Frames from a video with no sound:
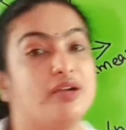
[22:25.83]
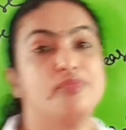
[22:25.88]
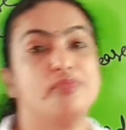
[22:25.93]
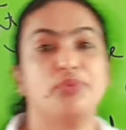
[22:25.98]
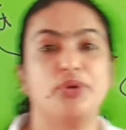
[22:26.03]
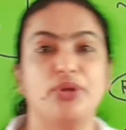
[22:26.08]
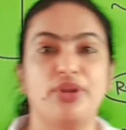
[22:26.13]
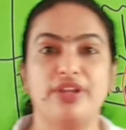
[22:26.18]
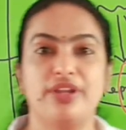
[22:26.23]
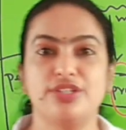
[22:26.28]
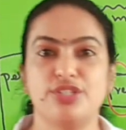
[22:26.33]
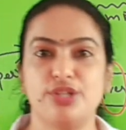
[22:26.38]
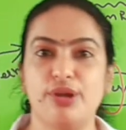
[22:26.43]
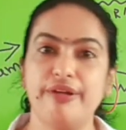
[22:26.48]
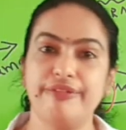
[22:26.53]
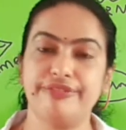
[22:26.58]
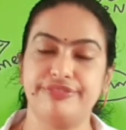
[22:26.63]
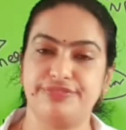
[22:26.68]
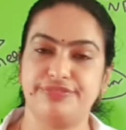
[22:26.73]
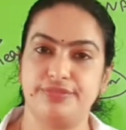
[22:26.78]
component
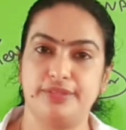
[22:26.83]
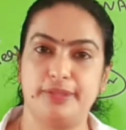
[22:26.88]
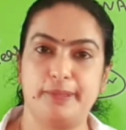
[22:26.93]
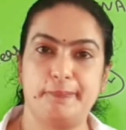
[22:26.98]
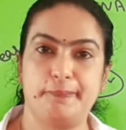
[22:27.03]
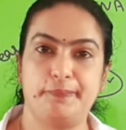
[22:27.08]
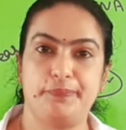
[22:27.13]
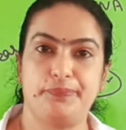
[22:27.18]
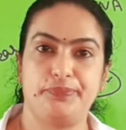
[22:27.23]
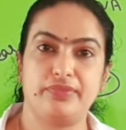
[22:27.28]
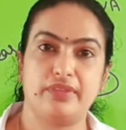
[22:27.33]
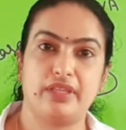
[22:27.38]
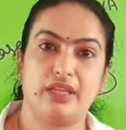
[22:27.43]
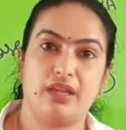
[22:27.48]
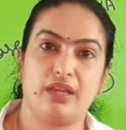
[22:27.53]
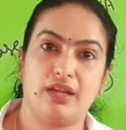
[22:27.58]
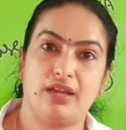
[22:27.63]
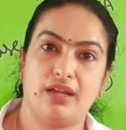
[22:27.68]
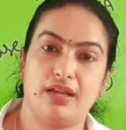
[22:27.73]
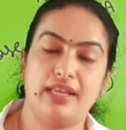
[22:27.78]
of
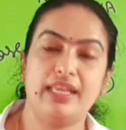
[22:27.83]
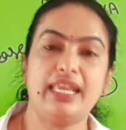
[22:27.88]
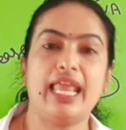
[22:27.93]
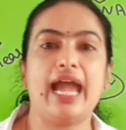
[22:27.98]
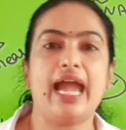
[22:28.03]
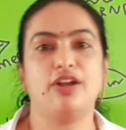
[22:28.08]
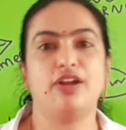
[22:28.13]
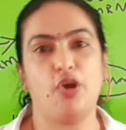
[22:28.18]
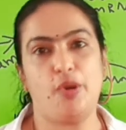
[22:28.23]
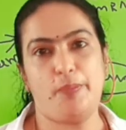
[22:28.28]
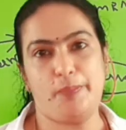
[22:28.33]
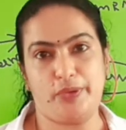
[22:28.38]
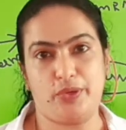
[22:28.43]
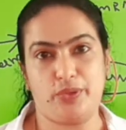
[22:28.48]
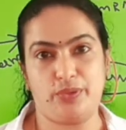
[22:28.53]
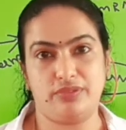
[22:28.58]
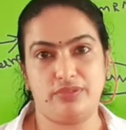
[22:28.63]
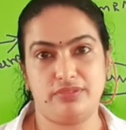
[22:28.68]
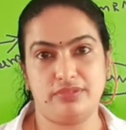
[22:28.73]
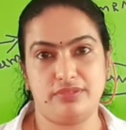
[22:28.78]
Lac
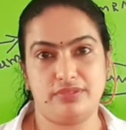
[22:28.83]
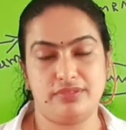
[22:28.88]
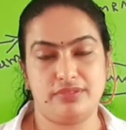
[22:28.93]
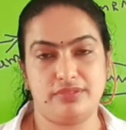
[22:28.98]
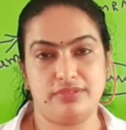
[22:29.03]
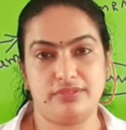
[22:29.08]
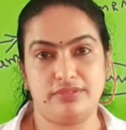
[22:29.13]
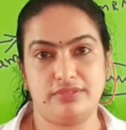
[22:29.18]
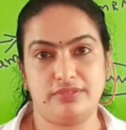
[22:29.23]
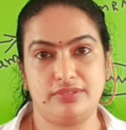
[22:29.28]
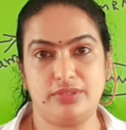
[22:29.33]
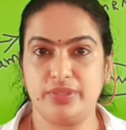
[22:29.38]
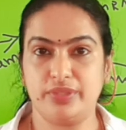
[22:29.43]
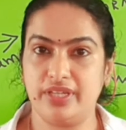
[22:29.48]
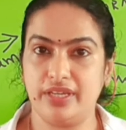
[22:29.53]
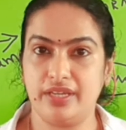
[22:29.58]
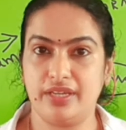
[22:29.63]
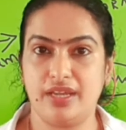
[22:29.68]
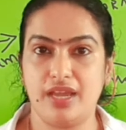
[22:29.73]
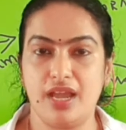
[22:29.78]
operon.
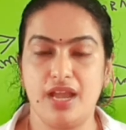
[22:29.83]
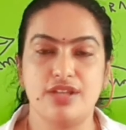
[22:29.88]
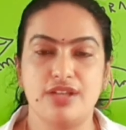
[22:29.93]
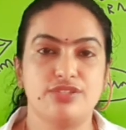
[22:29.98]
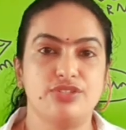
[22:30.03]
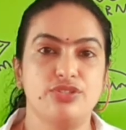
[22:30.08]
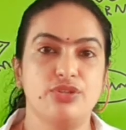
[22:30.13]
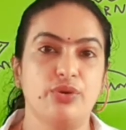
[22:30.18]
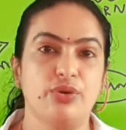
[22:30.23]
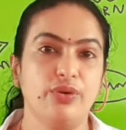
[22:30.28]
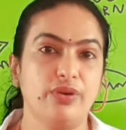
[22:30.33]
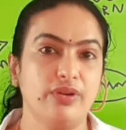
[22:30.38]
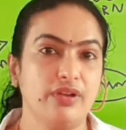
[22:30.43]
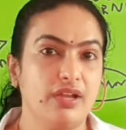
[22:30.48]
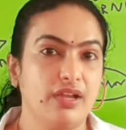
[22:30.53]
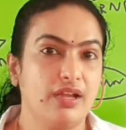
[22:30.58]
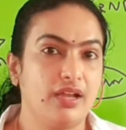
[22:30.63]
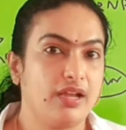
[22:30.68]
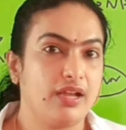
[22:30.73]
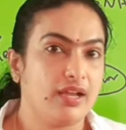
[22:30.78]
Okay, so
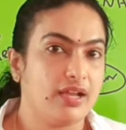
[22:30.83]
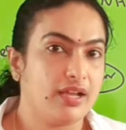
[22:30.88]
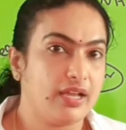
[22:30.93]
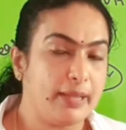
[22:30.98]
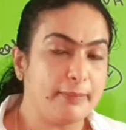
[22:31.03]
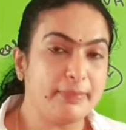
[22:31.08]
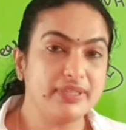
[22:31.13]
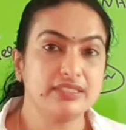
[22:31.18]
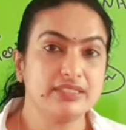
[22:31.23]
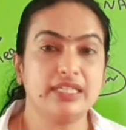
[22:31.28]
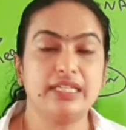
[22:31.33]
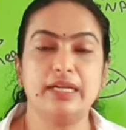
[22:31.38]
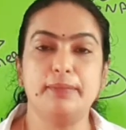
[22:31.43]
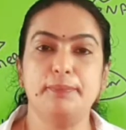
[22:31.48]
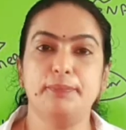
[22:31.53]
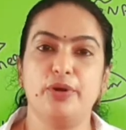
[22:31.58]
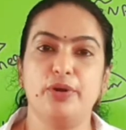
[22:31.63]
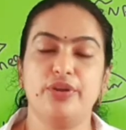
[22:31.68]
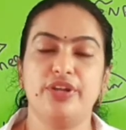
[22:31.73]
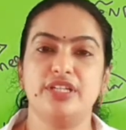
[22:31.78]
among the
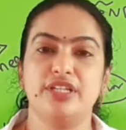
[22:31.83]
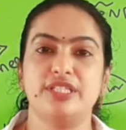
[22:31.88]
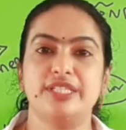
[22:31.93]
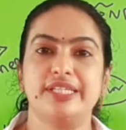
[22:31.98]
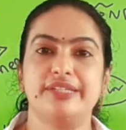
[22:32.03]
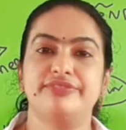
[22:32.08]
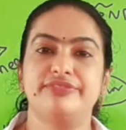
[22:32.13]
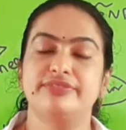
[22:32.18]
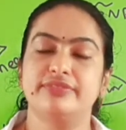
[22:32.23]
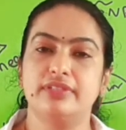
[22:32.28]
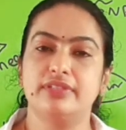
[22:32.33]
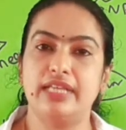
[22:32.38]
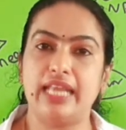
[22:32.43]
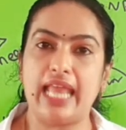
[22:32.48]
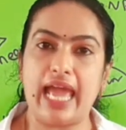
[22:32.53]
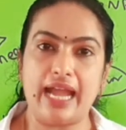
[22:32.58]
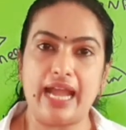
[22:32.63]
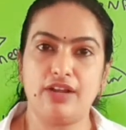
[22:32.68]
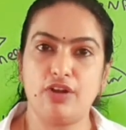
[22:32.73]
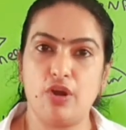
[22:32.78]
components of
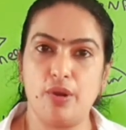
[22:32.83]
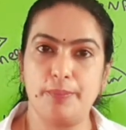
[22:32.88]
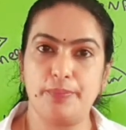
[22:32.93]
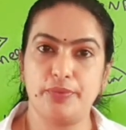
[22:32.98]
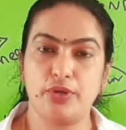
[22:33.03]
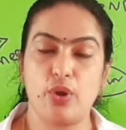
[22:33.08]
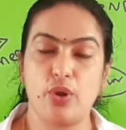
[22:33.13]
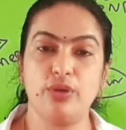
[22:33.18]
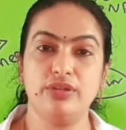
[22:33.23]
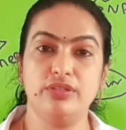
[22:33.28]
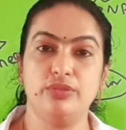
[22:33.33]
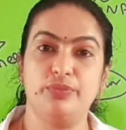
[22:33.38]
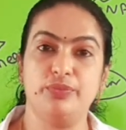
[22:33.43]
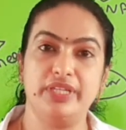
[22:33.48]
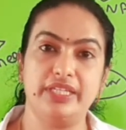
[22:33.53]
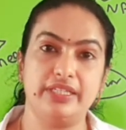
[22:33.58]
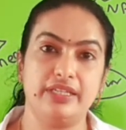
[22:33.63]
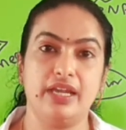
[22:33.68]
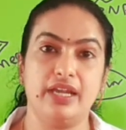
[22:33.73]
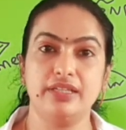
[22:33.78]
Lac operon,
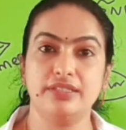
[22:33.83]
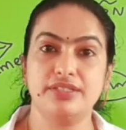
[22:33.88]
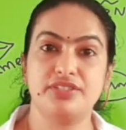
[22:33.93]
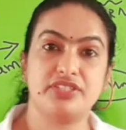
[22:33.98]
we can